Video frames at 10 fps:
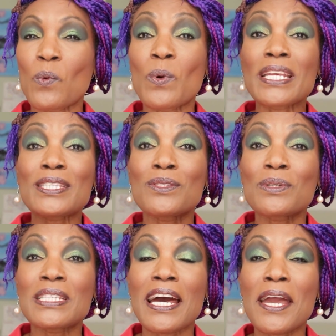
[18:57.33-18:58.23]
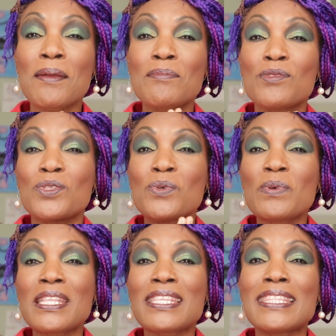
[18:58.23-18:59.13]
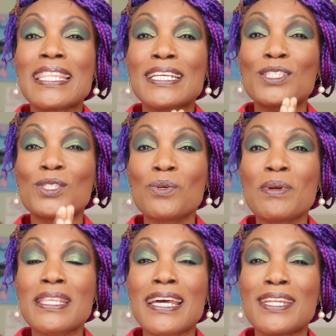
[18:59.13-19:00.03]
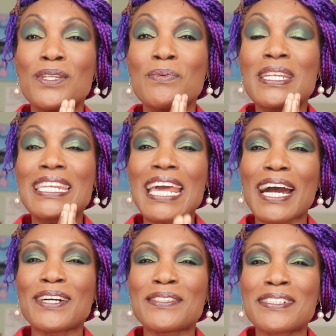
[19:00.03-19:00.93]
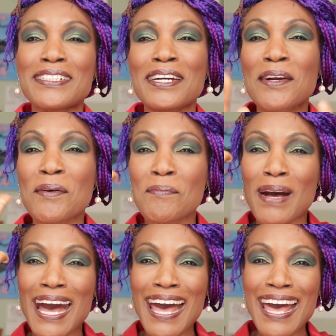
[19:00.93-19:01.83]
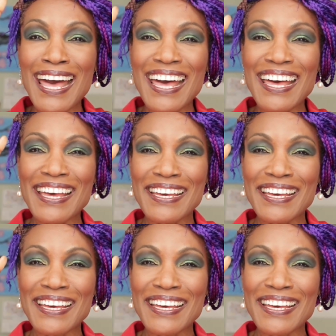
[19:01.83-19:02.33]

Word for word: Waste no time, do it, let's do it and do it now. Bye.